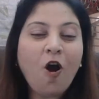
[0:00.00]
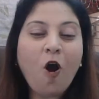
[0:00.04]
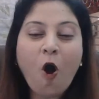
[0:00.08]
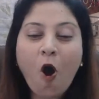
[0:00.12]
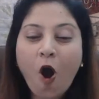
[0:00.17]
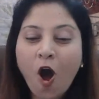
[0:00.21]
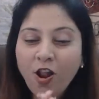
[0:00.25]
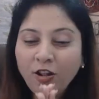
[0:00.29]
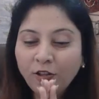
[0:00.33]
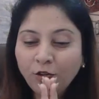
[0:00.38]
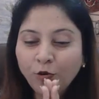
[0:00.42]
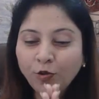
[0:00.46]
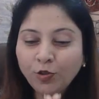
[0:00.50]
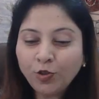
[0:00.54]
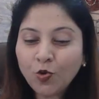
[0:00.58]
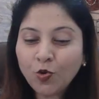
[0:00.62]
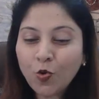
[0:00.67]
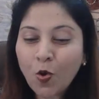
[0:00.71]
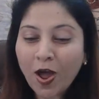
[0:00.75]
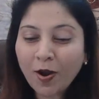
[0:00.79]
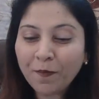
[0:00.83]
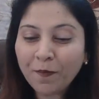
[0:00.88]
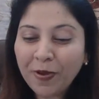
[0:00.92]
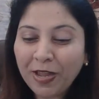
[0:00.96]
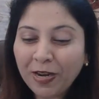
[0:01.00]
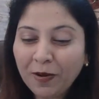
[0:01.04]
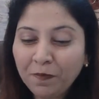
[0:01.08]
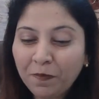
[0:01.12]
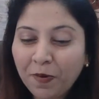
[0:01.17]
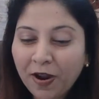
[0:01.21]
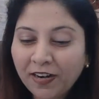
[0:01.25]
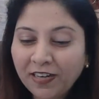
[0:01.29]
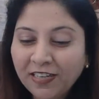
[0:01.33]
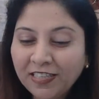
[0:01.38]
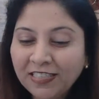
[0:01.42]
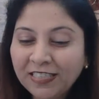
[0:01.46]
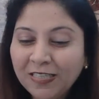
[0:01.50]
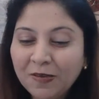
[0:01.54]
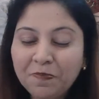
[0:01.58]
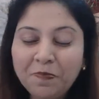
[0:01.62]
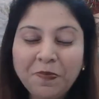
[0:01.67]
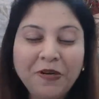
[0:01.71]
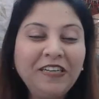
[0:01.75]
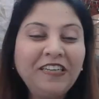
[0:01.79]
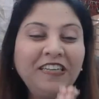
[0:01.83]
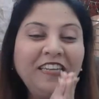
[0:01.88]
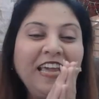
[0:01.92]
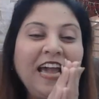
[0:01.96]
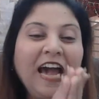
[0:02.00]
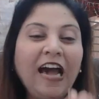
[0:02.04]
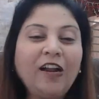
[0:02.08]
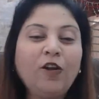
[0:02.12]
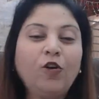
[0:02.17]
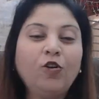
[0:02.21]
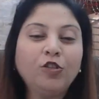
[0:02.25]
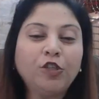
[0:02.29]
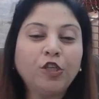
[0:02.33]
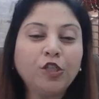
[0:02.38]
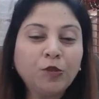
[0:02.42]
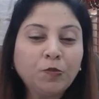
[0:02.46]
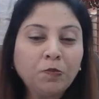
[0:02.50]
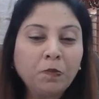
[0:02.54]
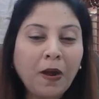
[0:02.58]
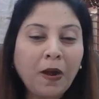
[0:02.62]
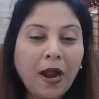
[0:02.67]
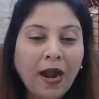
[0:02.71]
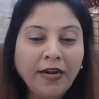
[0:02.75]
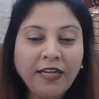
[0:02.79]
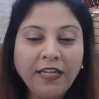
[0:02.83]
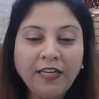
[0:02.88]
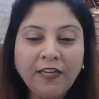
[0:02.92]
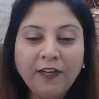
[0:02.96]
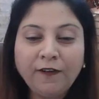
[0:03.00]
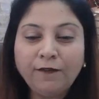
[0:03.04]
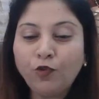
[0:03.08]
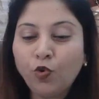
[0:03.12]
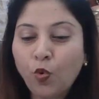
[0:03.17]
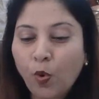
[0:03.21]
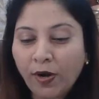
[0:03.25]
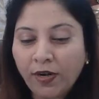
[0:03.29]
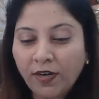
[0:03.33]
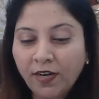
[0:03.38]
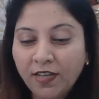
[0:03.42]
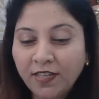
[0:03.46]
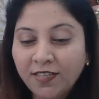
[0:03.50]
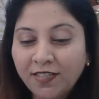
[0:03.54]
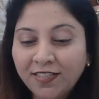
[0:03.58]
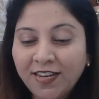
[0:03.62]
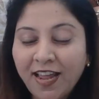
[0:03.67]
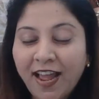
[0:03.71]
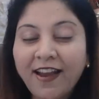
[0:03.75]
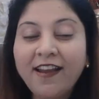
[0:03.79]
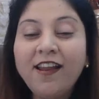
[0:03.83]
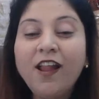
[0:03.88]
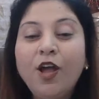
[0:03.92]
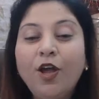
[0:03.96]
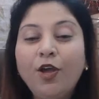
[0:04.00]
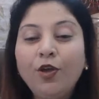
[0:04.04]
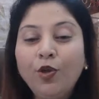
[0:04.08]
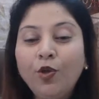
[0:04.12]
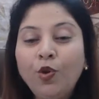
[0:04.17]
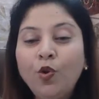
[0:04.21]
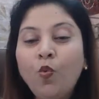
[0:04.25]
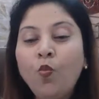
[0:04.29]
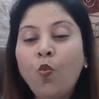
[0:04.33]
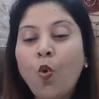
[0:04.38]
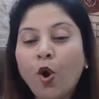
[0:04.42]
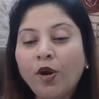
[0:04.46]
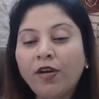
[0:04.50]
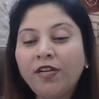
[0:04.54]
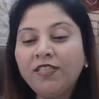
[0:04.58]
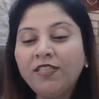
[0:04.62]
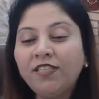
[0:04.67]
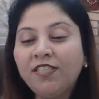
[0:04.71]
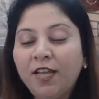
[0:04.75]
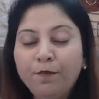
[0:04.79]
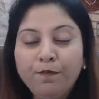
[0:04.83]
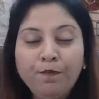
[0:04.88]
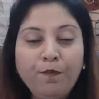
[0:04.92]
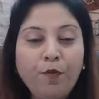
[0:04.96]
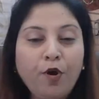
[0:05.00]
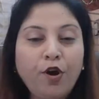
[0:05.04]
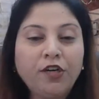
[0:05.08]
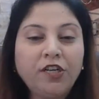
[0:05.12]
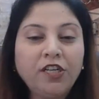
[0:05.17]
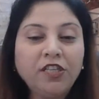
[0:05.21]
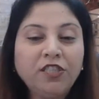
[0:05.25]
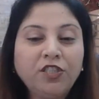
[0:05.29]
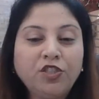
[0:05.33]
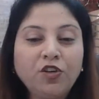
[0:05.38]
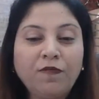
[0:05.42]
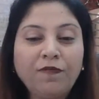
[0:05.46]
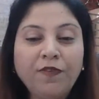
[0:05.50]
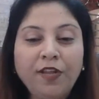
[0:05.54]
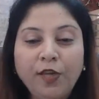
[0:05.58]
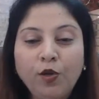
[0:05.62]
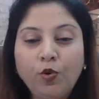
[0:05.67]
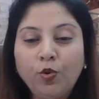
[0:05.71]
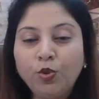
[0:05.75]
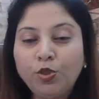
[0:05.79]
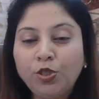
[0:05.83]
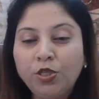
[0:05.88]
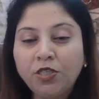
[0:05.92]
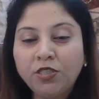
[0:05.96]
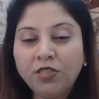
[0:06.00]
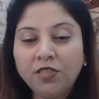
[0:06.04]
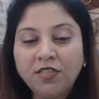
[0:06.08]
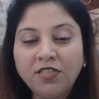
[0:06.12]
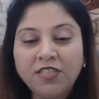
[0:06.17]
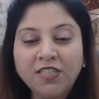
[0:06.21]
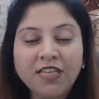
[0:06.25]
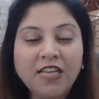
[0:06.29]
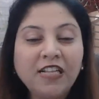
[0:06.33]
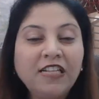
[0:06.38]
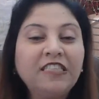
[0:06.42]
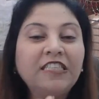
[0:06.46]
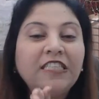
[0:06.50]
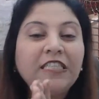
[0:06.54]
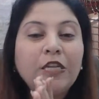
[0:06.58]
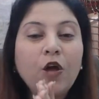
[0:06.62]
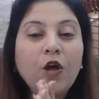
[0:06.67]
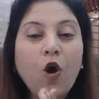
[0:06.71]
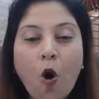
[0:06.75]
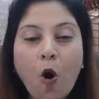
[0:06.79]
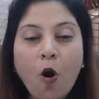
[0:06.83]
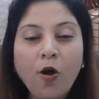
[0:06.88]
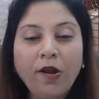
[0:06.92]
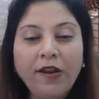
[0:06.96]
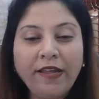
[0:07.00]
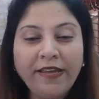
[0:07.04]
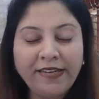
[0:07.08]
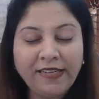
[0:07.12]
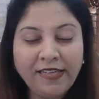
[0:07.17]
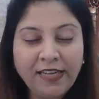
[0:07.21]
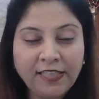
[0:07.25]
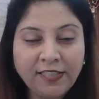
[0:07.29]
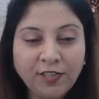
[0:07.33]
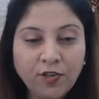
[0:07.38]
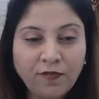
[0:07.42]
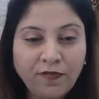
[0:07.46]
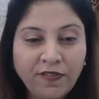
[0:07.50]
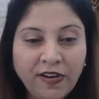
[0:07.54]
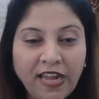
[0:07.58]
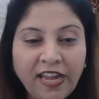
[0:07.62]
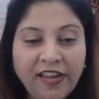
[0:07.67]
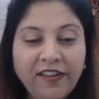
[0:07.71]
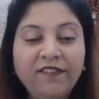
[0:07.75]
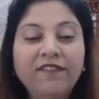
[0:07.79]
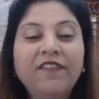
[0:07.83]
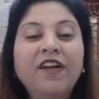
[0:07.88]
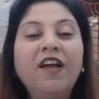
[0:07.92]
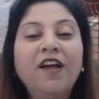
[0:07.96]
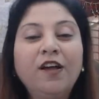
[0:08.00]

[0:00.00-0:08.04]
all those who are main participant, they are also smart enough to understand what is the importance of negotiation skills in all areas of life.